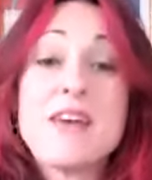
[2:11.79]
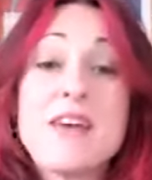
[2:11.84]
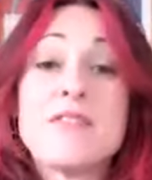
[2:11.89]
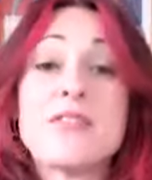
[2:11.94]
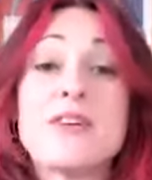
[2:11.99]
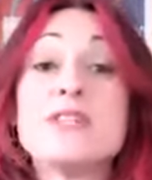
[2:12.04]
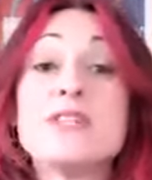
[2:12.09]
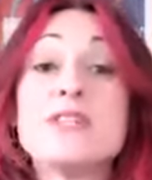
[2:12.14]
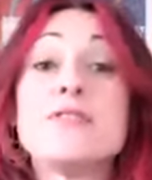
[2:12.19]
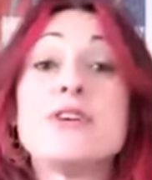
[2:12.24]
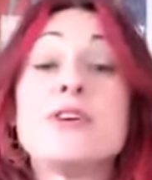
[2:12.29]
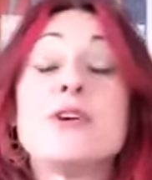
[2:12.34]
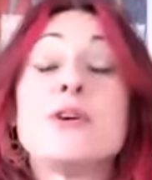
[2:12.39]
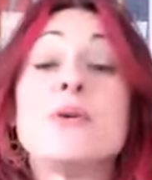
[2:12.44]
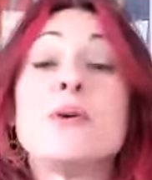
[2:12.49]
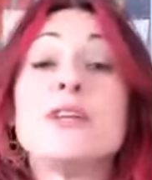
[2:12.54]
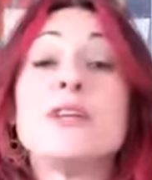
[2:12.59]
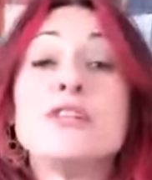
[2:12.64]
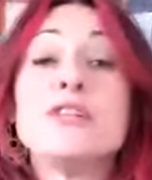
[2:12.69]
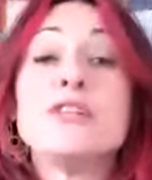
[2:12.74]
For those of you
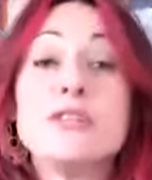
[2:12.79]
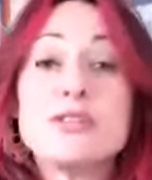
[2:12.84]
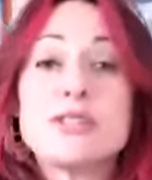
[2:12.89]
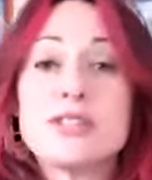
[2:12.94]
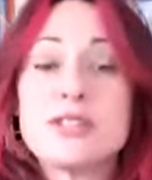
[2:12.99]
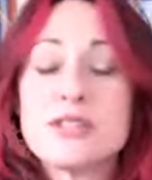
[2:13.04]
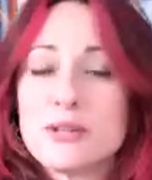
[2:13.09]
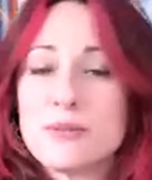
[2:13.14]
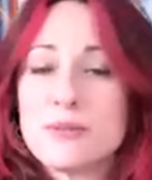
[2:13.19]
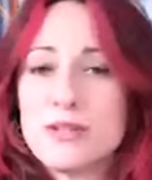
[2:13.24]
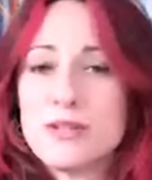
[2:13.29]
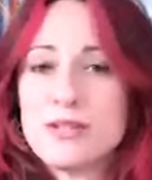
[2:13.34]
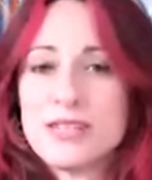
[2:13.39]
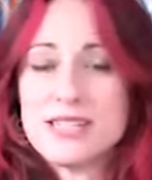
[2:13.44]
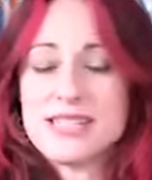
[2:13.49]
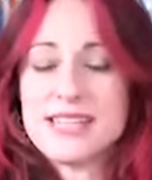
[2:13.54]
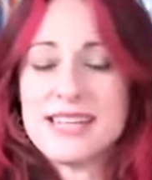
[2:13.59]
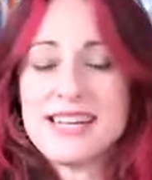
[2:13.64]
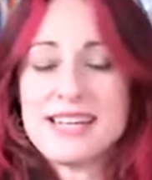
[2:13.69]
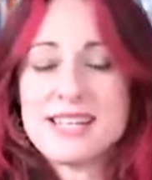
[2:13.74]
who are new to the
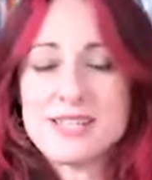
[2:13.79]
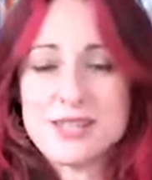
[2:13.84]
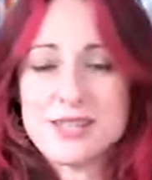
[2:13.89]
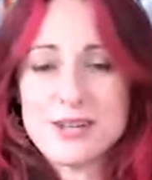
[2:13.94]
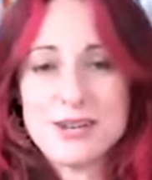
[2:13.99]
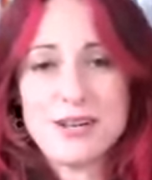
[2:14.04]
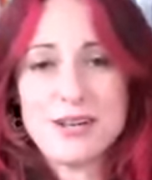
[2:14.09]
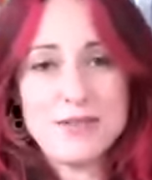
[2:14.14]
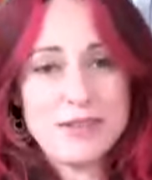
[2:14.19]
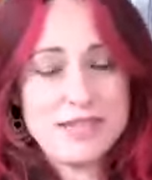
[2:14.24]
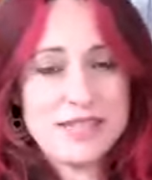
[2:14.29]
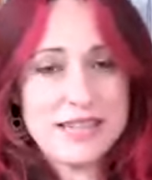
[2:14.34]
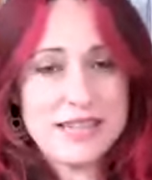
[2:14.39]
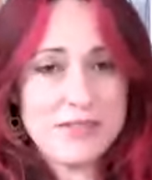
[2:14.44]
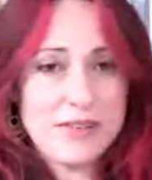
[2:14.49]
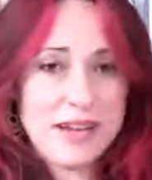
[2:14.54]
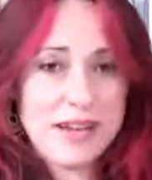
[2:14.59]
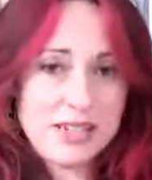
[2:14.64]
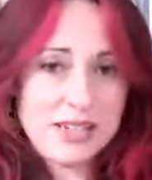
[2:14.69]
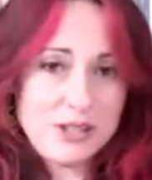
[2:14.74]
community, it's so lovely to
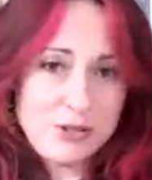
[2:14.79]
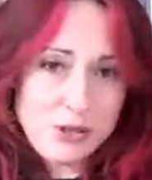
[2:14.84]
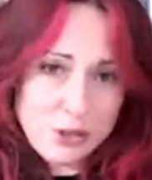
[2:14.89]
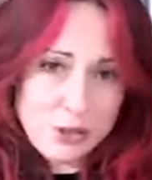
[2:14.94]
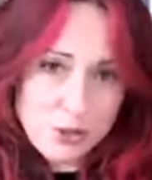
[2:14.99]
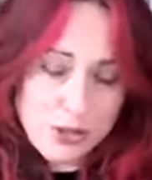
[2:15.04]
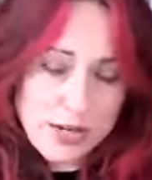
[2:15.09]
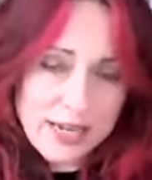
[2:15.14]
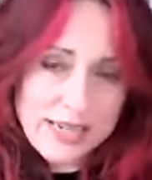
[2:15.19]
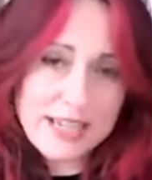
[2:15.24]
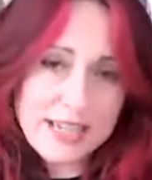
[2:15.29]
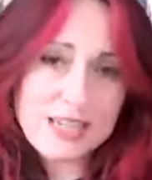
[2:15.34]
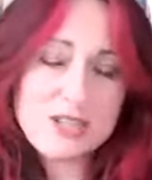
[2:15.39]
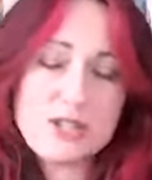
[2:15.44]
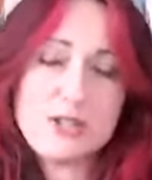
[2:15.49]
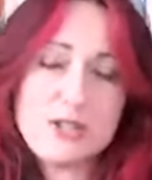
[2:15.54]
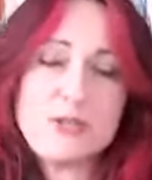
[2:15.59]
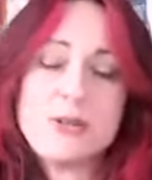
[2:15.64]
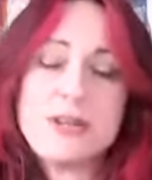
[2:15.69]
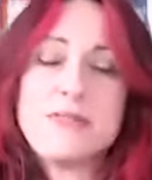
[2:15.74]
have had you joined. I
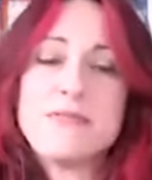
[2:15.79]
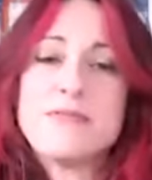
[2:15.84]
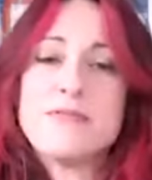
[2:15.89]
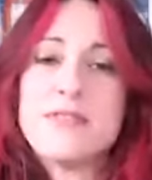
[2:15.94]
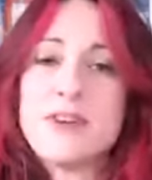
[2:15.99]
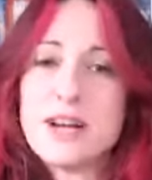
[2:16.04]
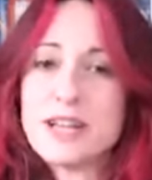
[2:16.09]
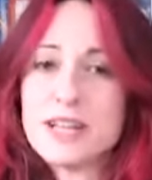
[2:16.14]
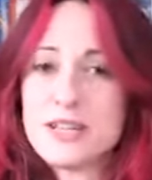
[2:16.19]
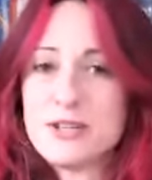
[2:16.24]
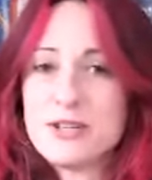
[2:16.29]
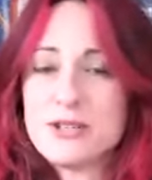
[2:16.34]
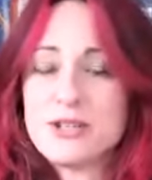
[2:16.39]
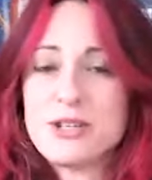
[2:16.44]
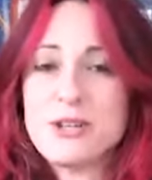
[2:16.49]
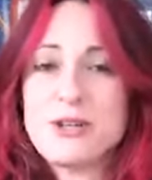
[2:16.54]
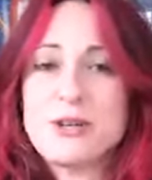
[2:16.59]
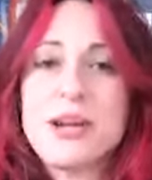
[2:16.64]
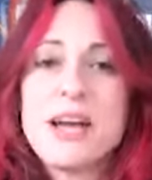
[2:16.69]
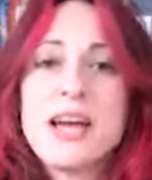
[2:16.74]
do invite you
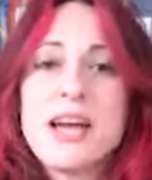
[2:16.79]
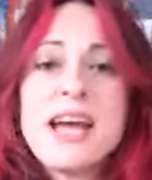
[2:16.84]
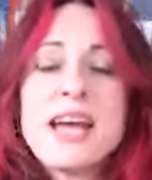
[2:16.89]
to